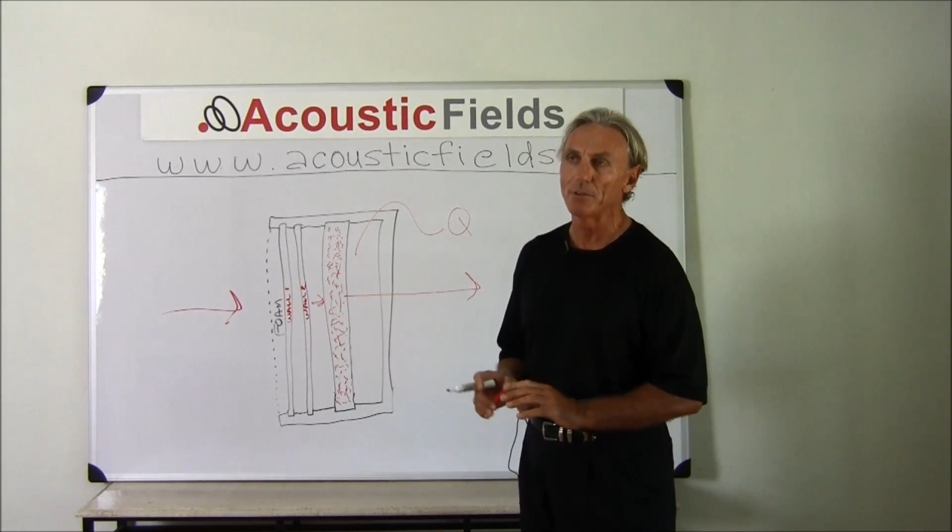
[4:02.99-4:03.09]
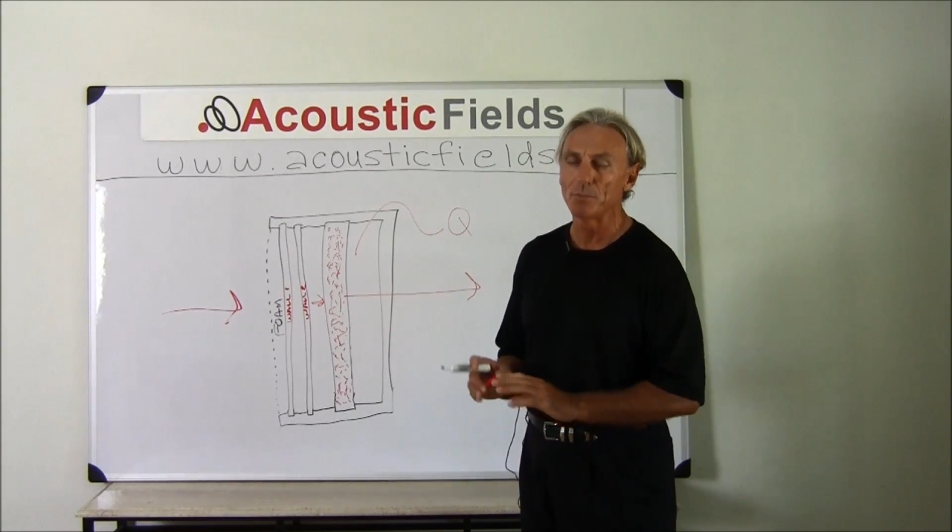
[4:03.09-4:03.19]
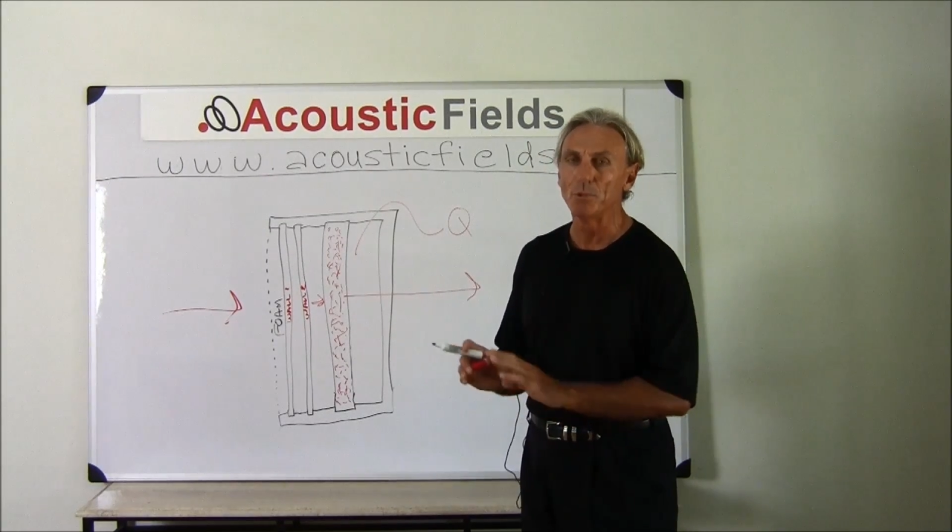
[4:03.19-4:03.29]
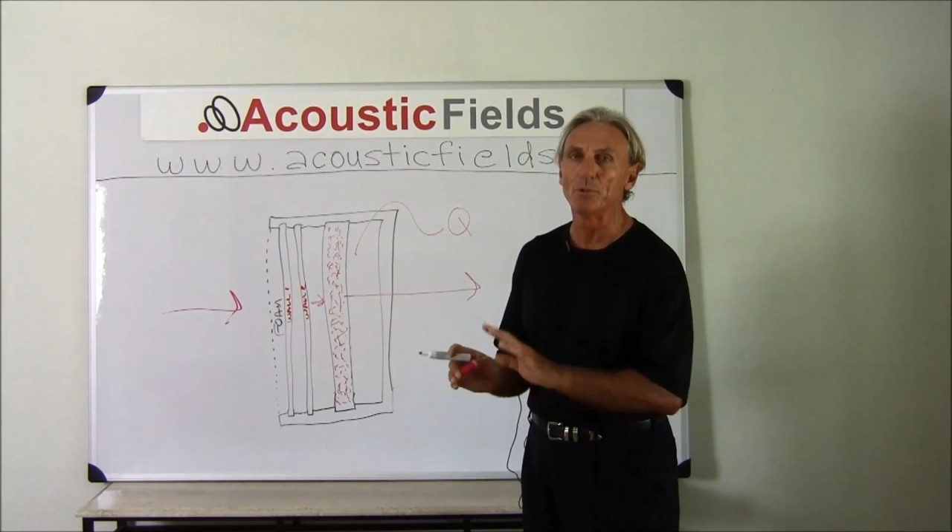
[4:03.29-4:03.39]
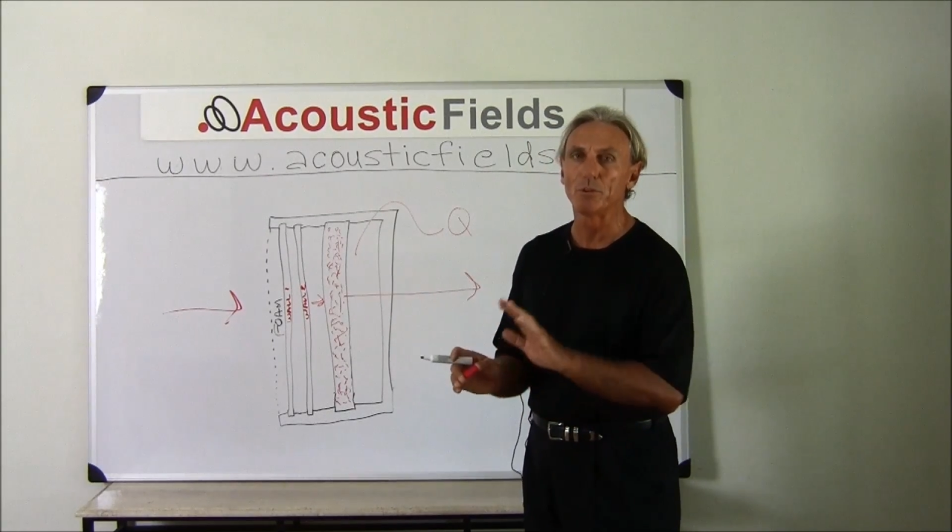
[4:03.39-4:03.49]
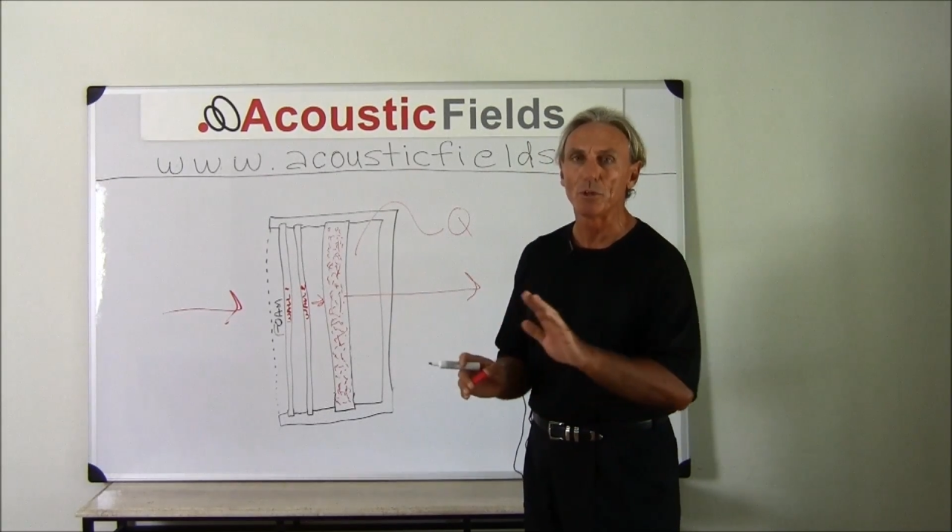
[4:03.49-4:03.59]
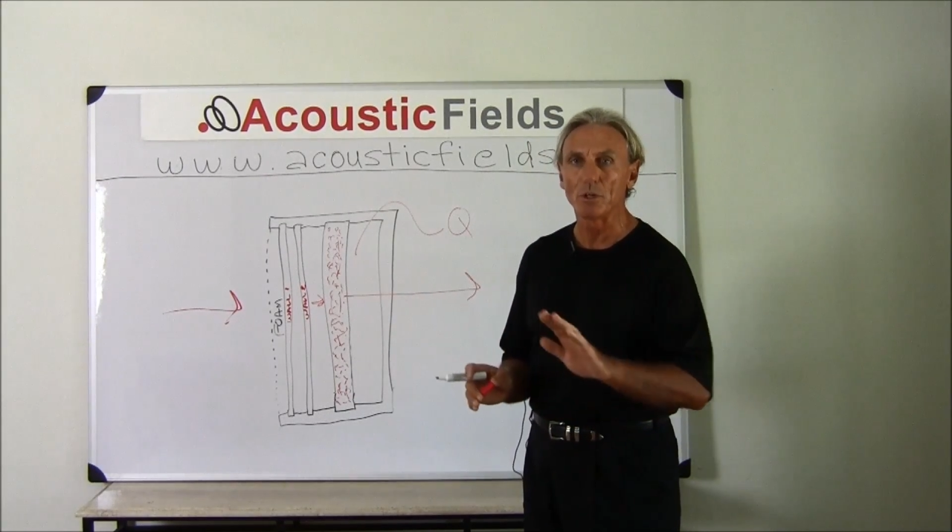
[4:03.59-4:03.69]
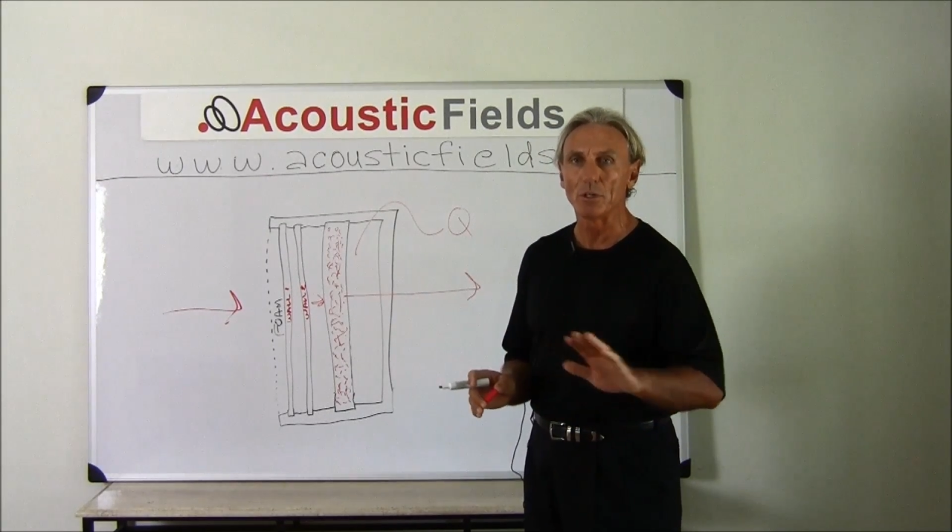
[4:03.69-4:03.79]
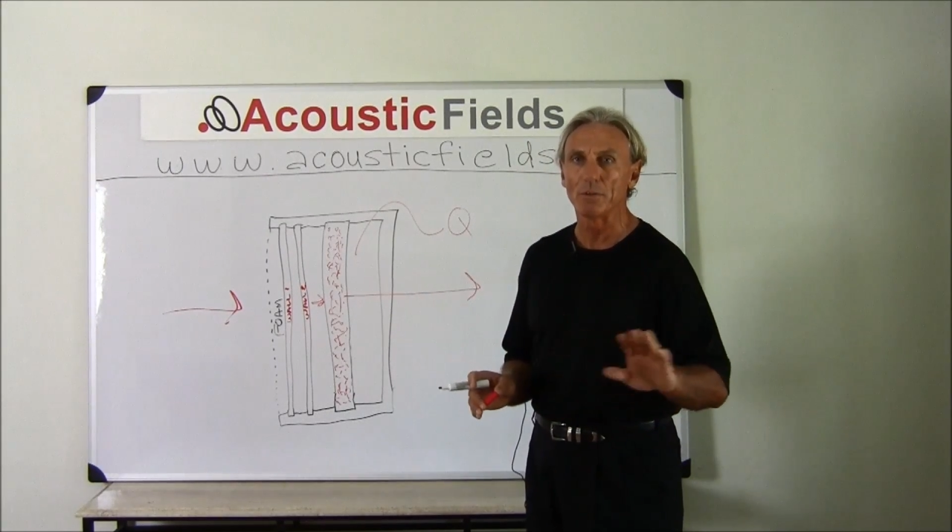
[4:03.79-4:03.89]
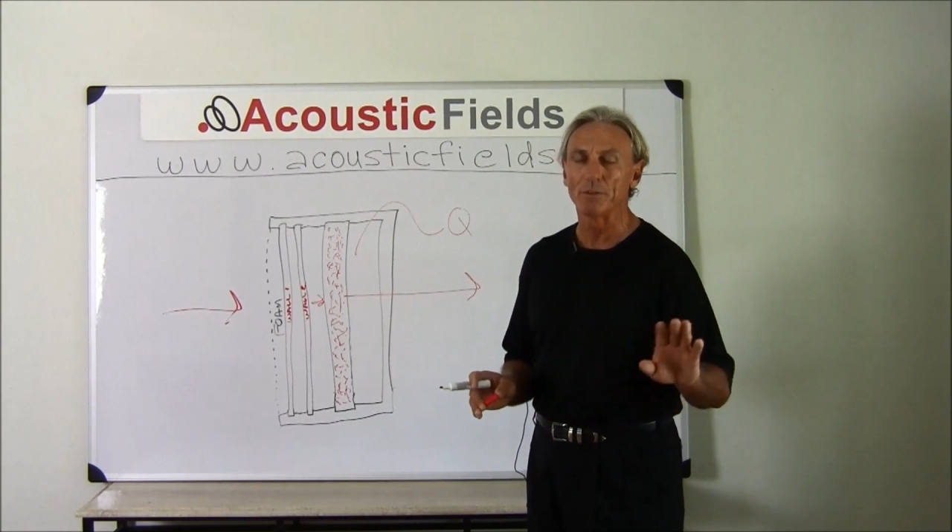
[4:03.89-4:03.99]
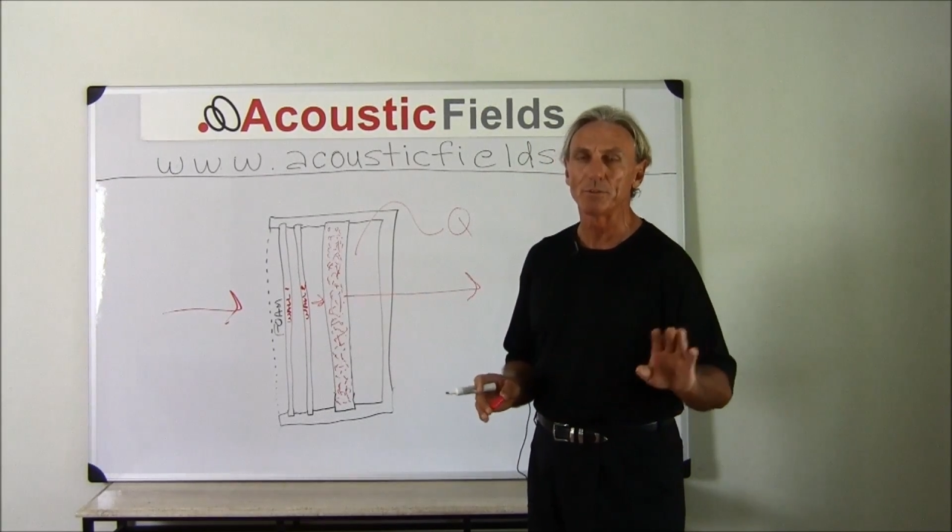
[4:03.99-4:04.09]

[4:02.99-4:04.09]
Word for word: a smooth curve,